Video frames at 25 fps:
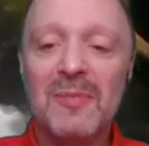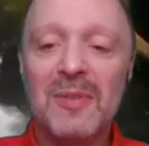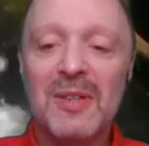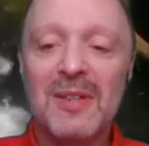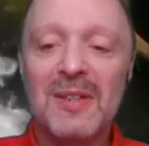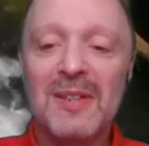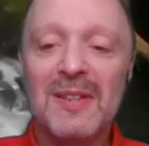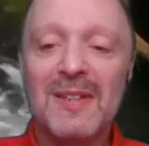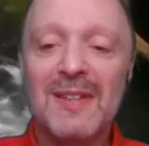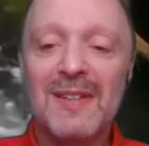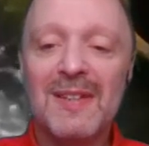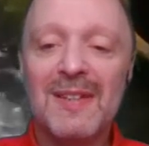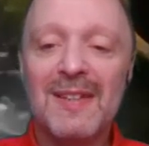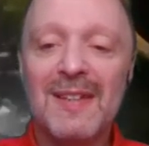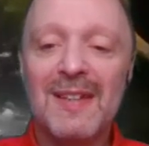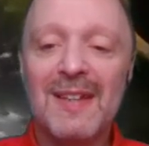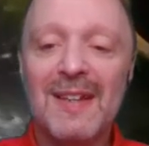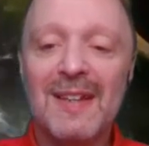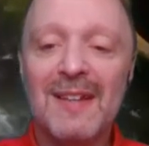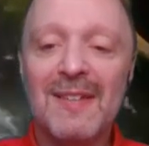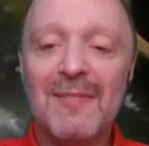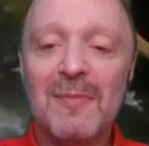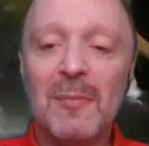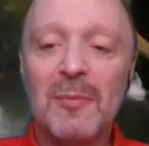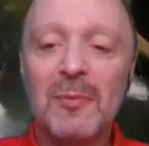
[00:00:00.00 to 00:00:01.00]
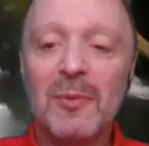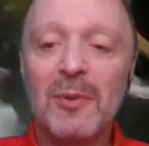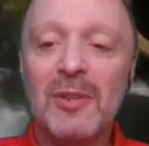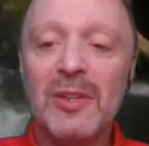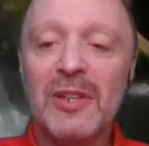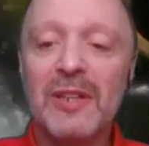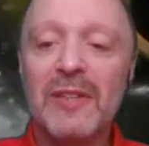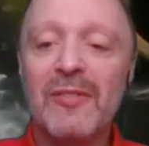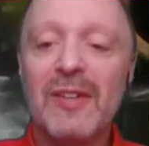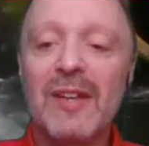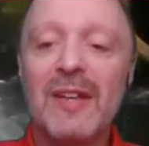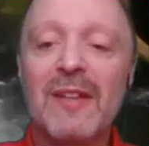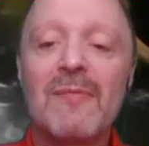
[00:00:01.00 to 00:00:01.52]
but I'm going to
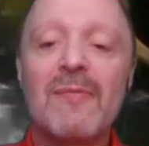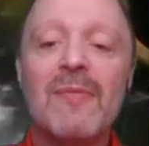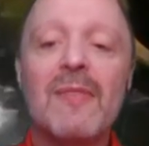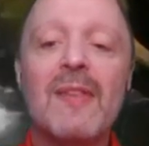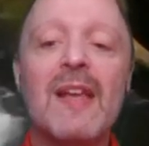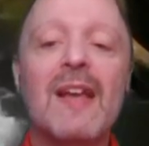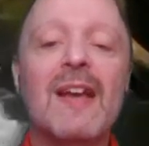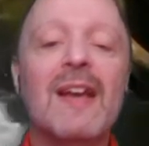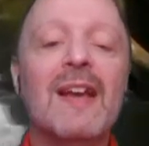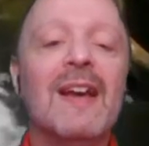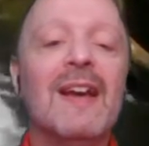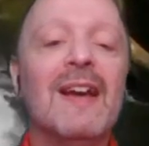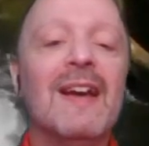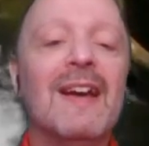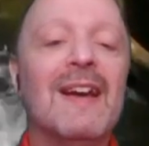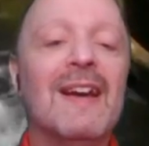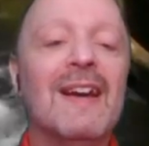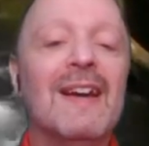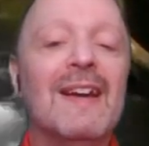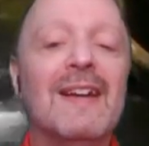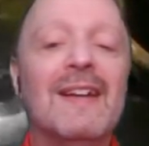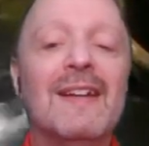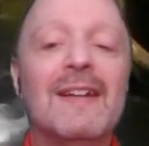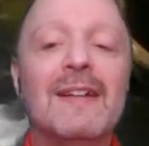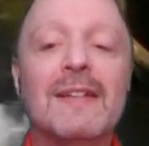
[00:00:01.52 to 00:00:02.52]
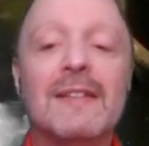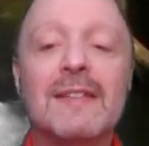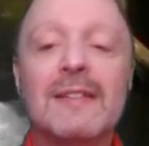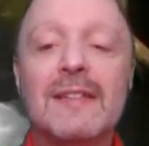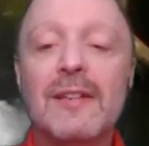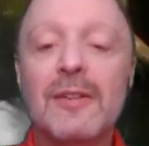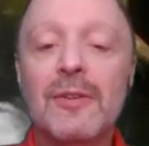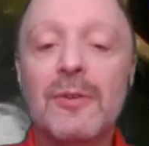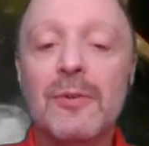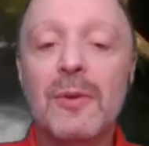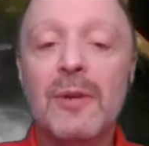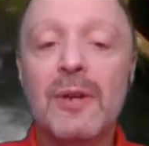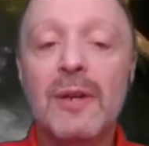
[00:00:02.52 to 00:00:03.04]
leave it.
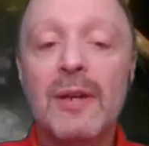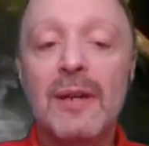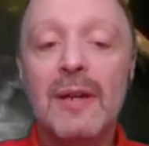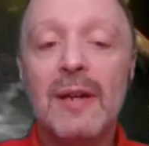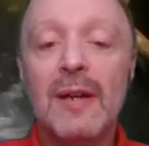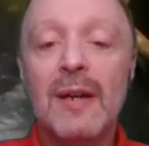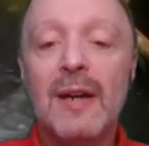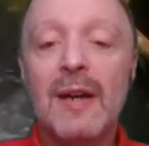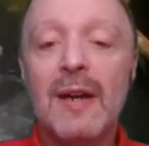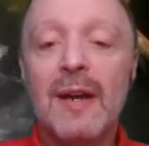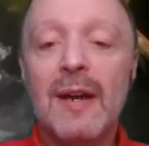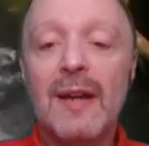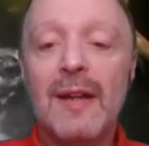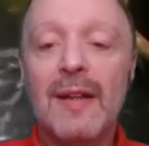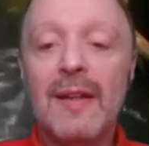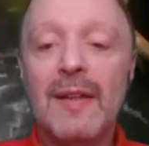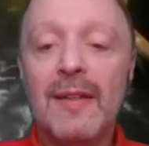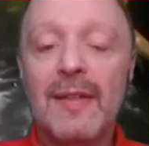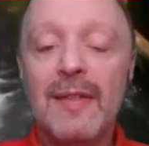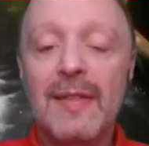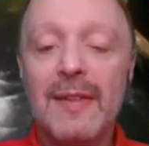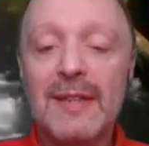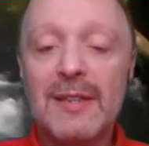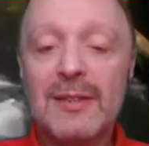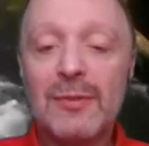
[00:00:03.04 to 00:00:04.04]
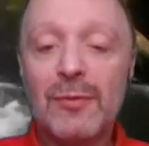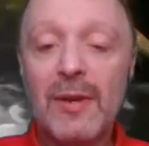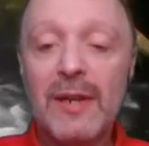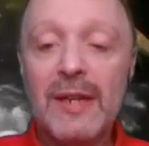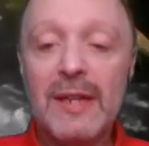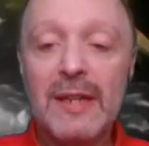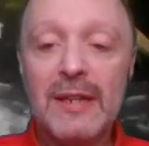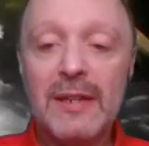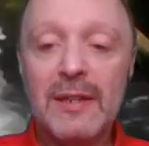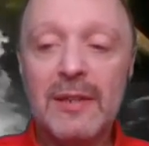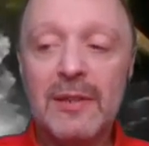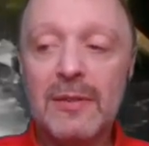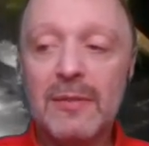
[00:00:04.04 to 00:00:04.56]
So this right
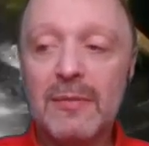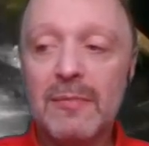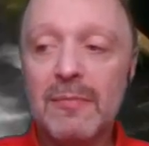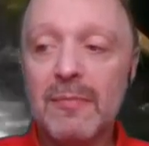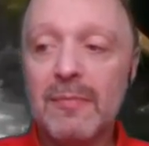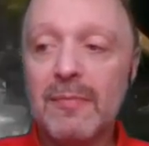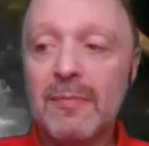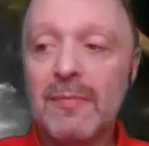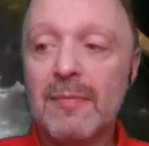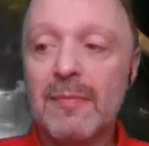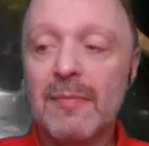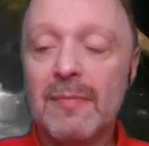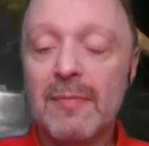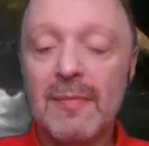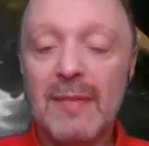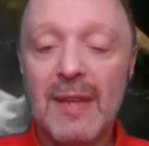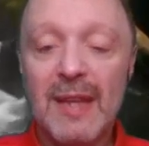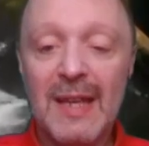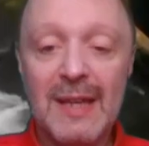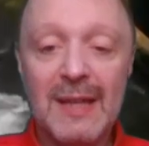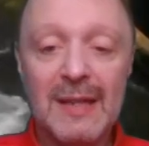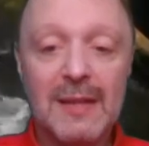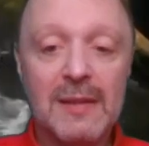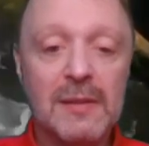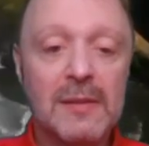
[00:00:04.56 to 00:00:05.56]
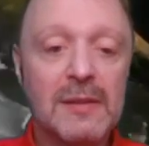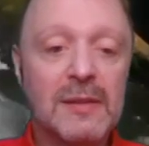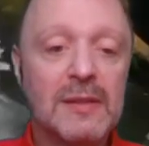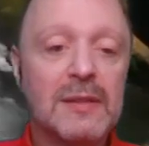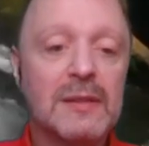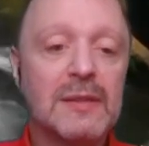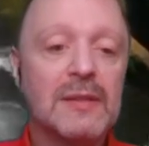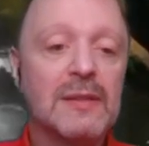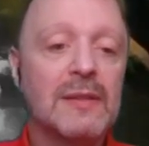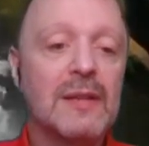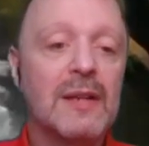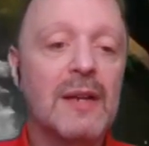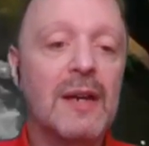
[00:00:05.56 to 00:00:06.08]
here
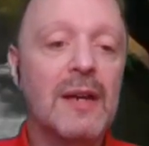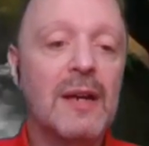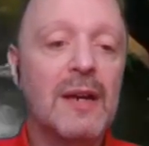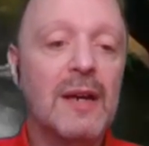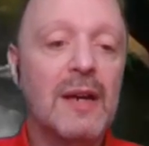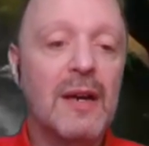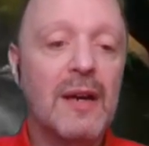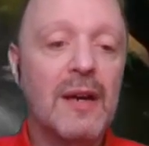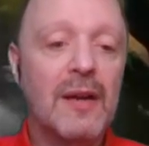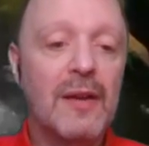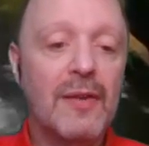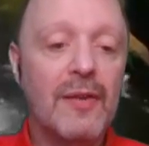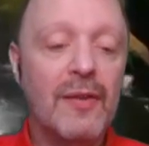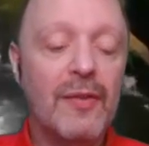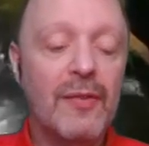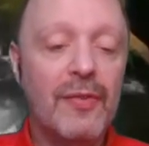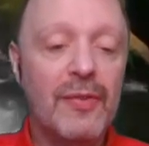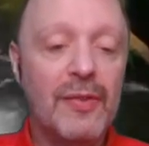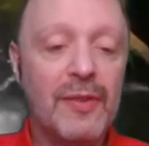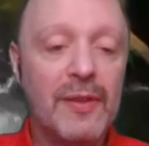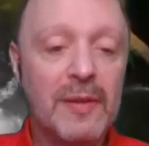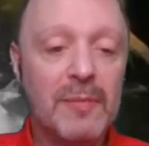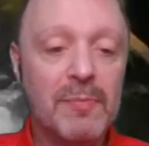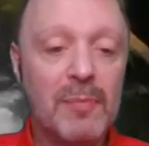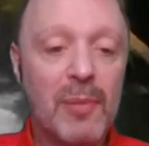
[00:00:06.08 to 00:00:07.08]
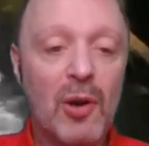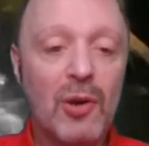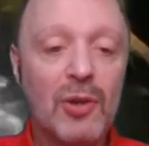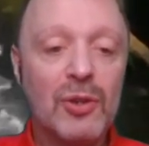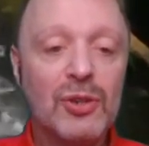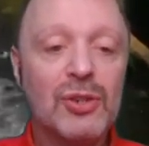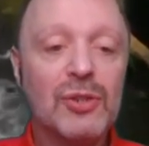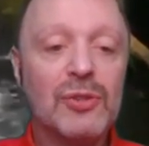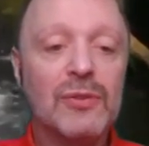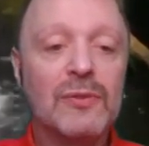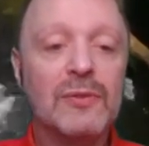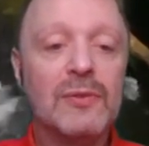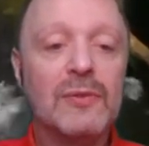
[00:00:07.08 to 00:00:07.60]
is the
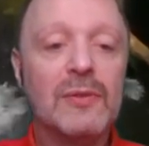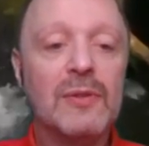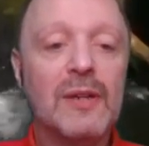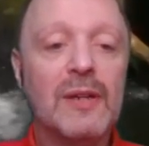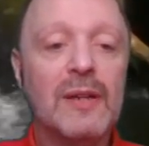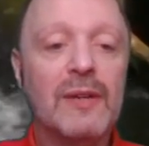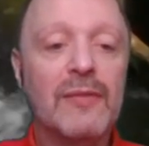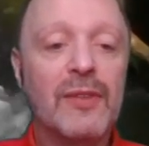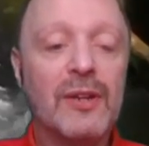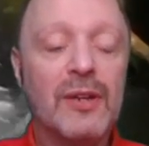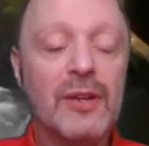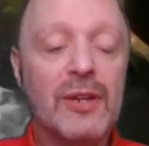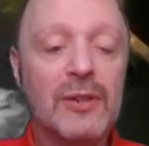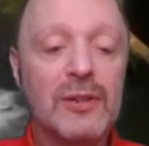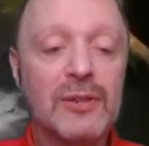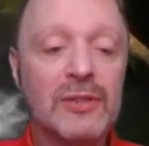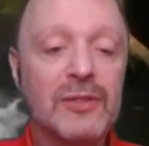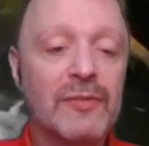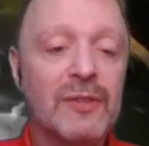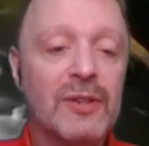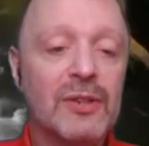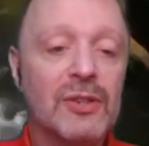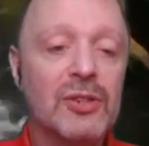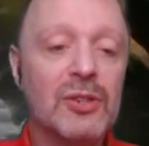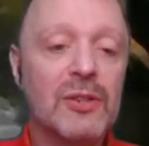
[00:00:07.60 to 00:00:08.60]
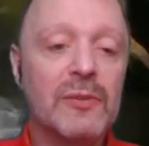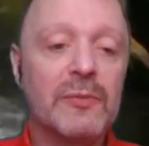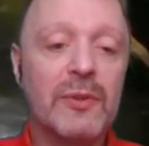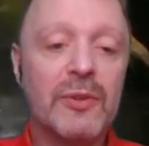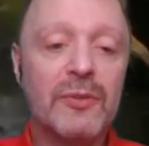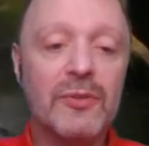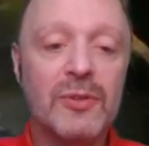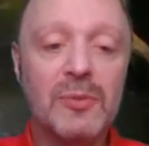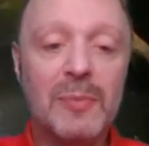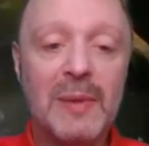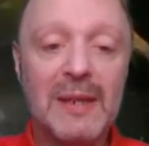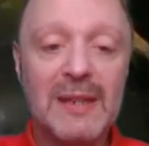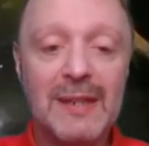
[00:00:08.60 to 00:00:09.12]
partial of the cost function with
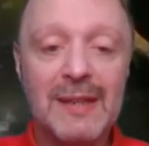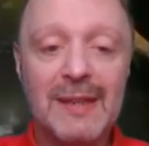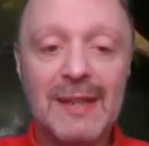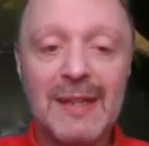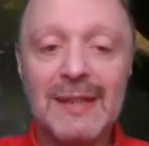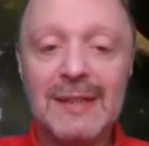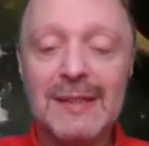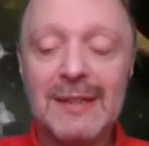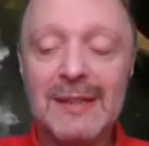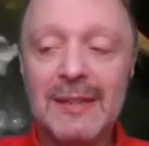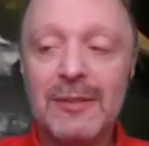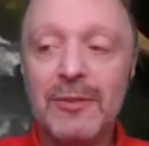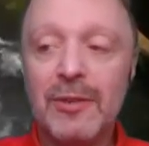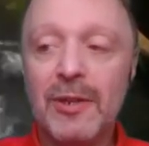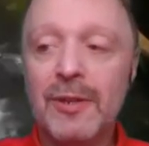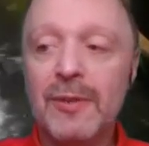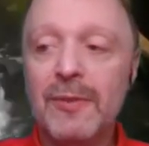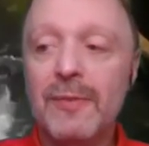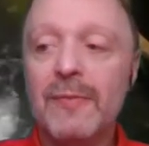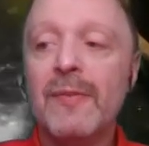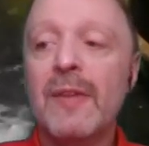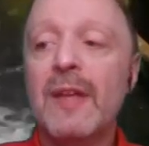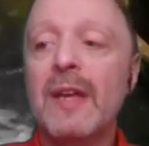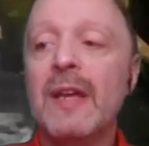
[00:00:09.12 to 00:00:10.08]
respect to theta 0.